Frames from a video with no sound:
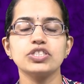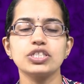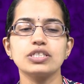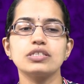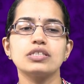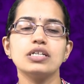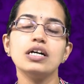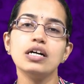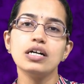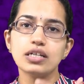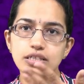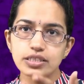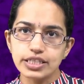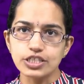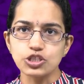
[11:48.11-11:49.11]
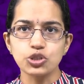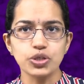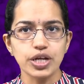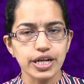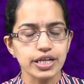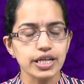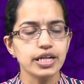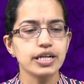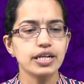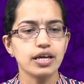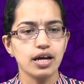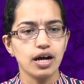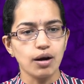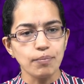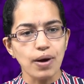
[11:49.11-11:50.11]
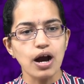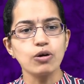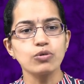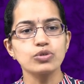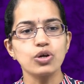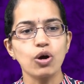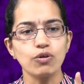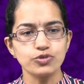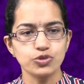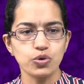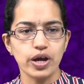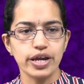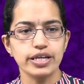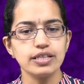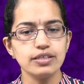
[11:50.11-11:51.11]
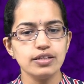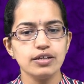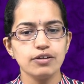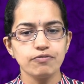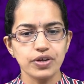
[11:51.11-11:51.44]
which is the saturated amount of soil